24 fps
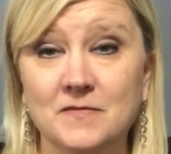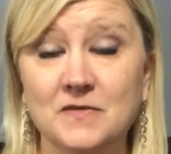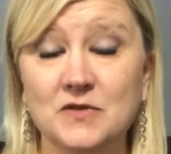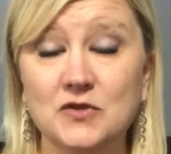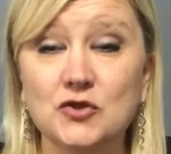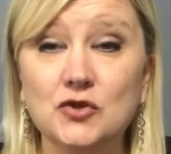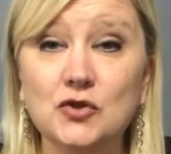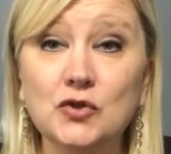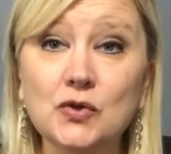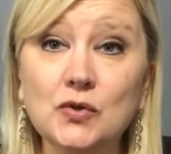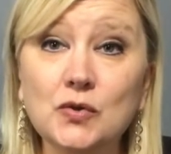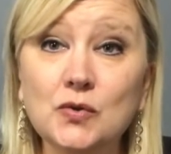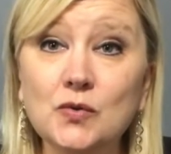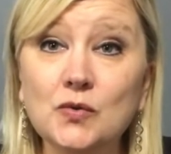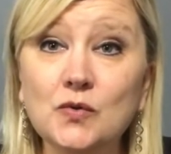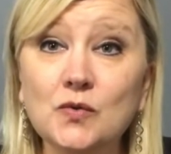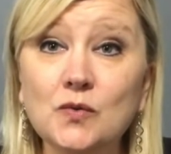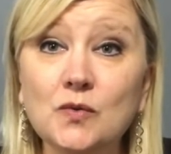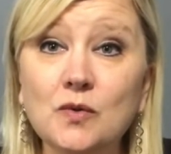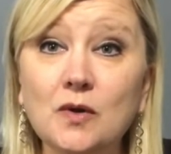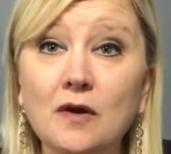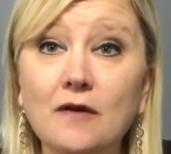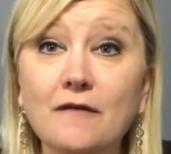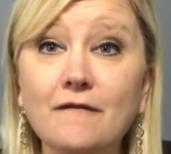
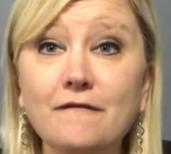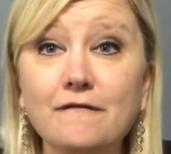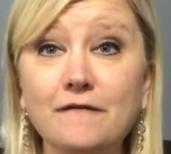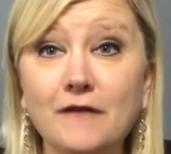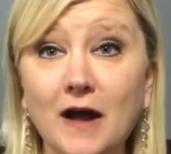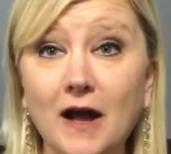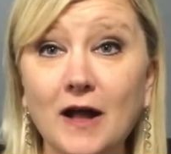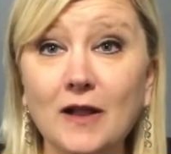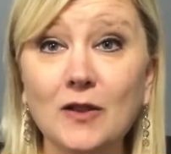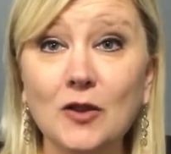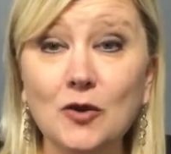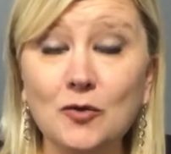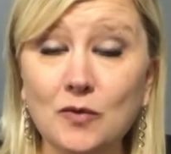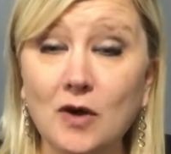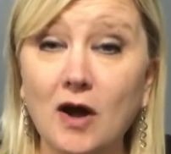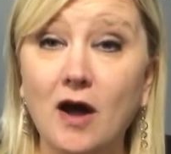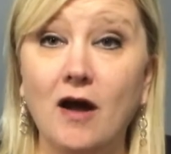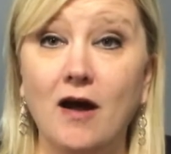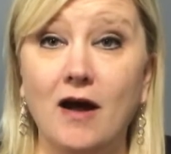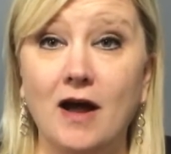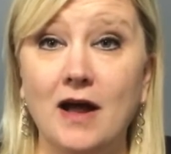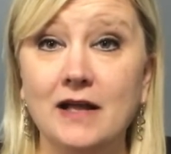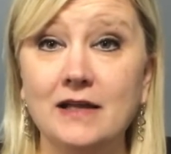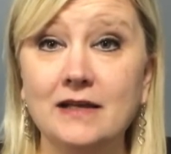to follow
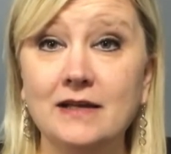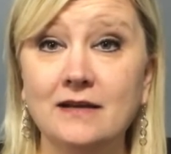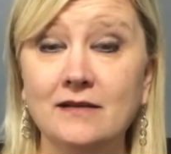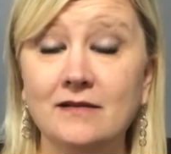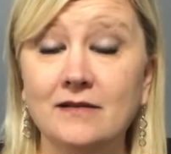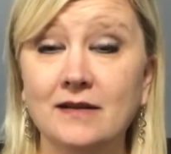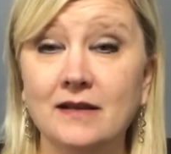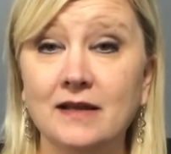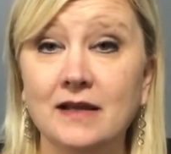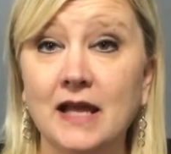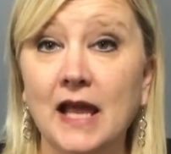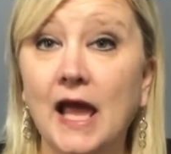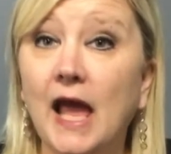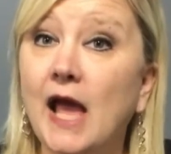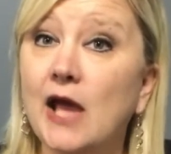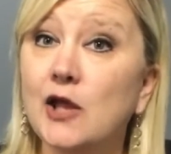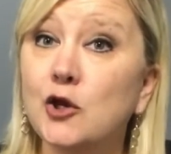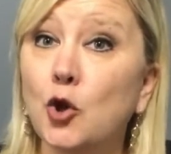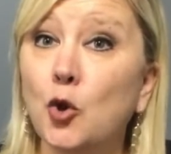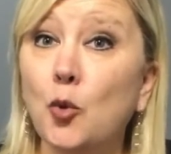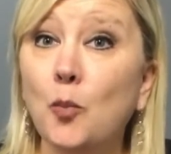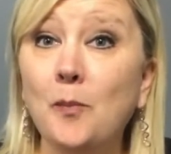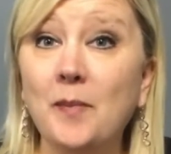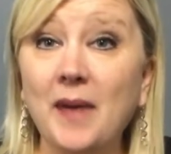God and
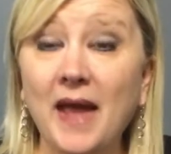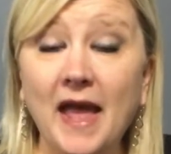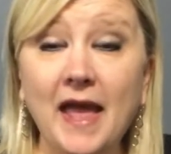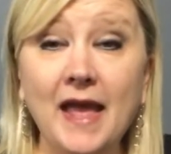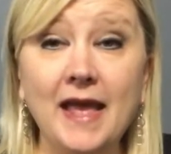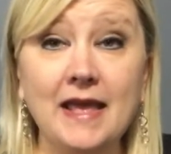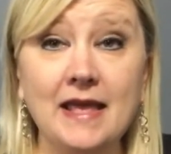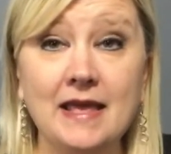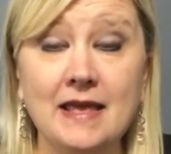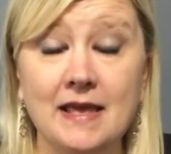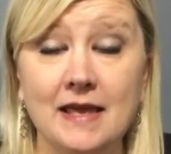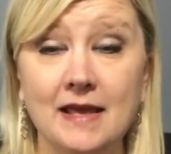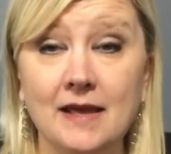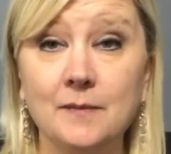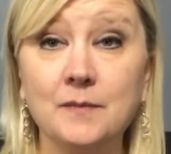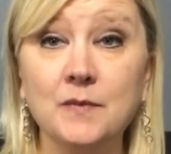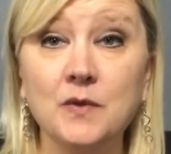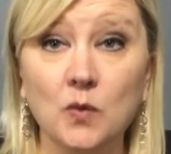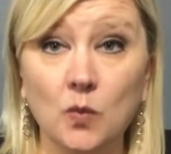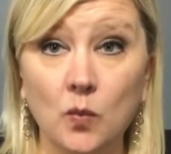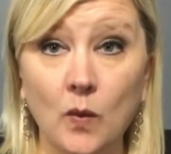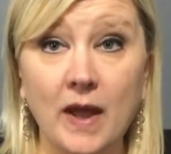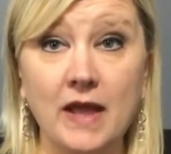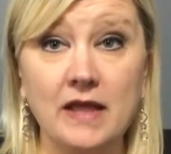obey Him
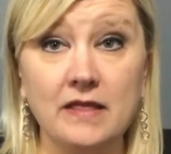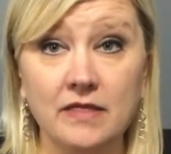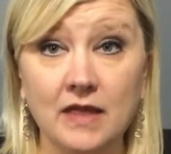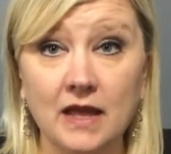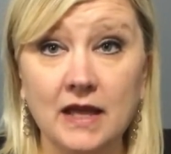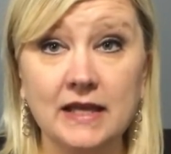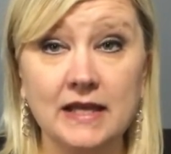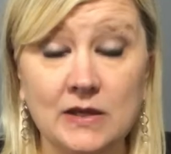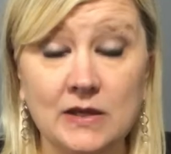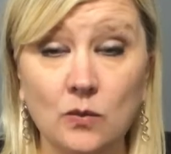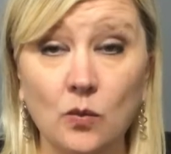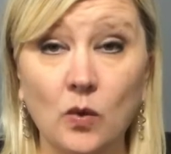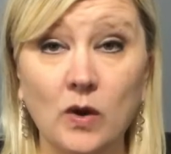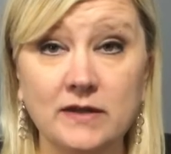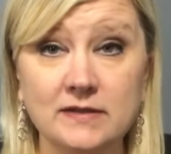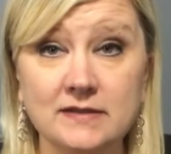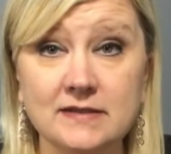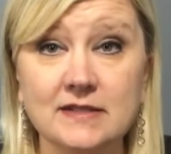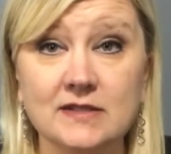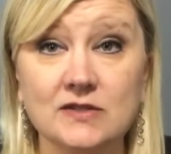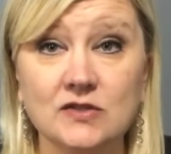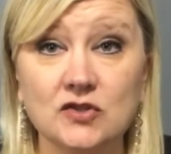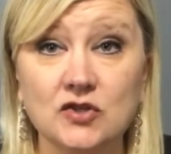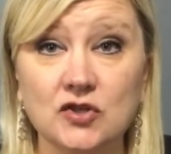the way that wants
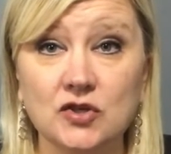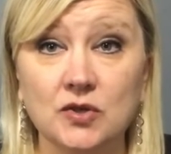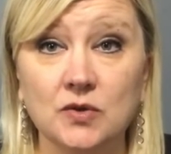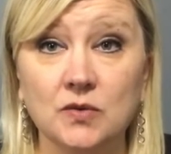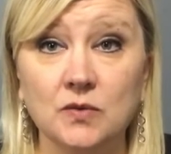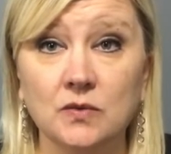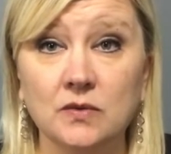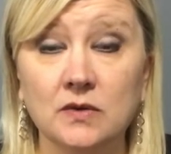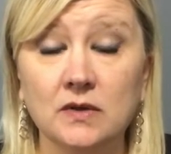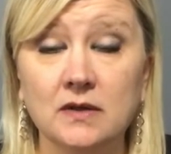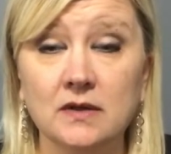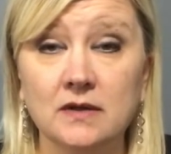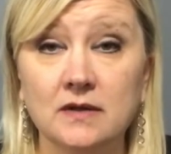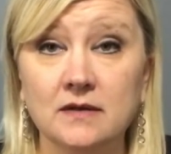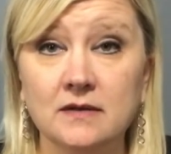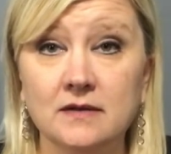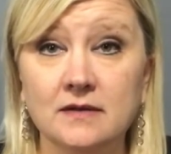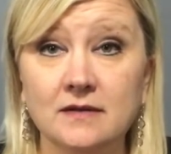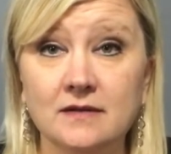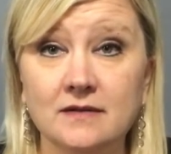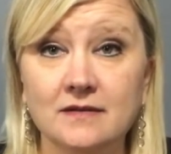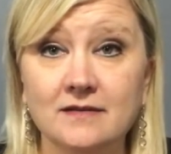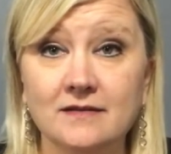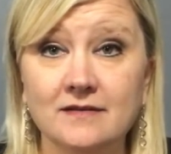us to,
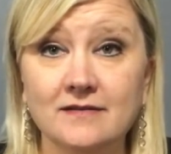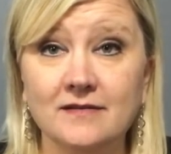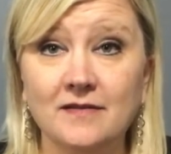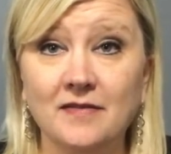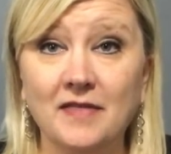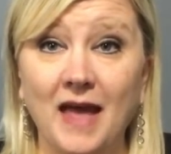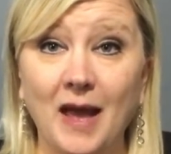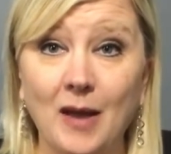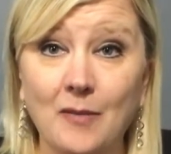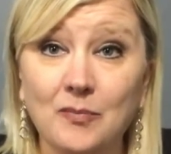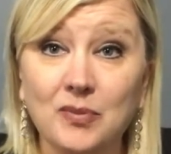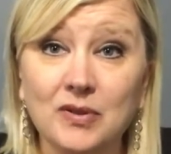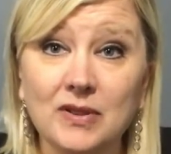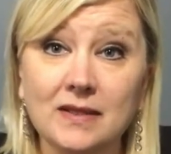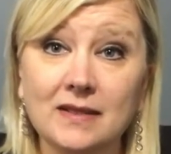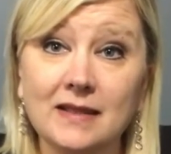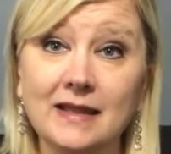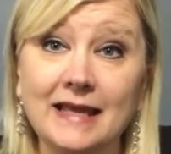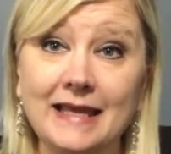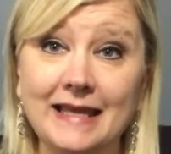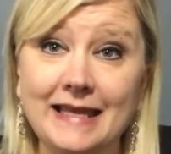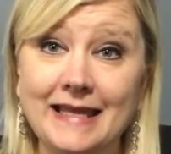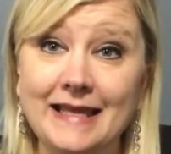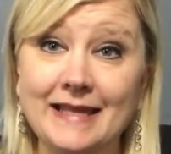that
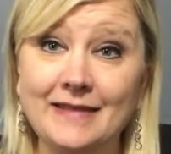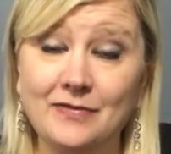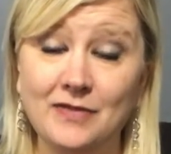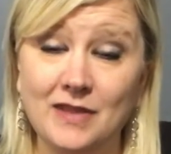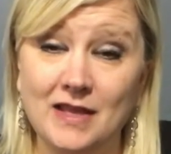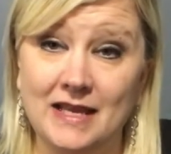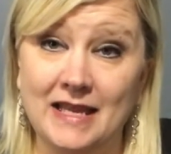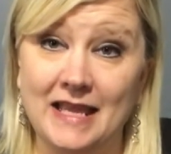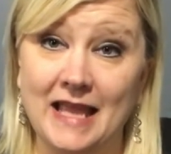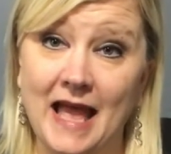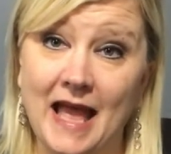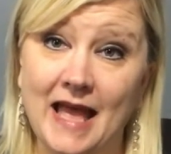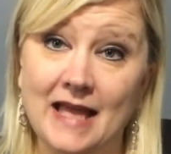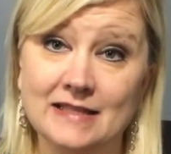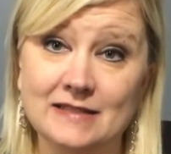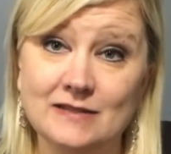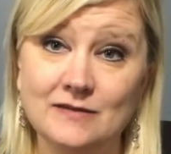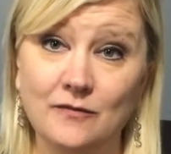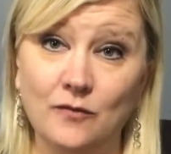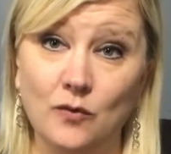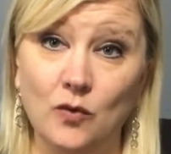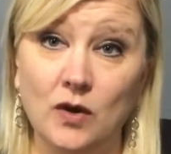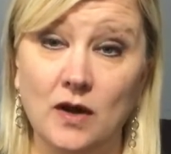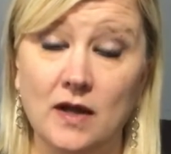plan that He has
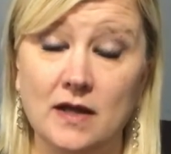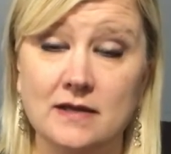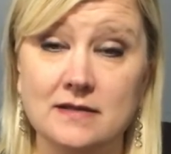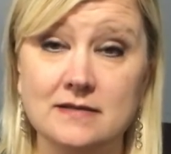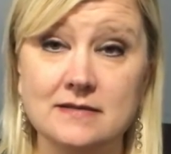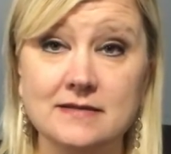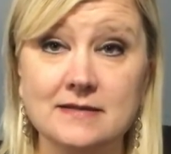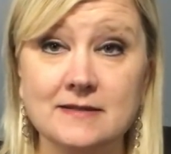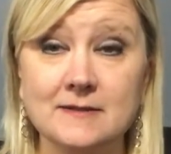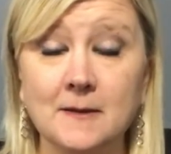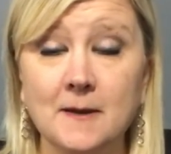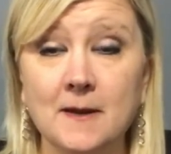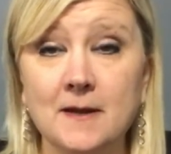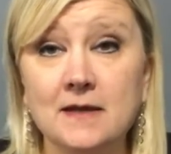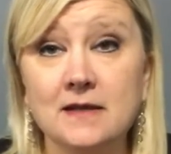for us.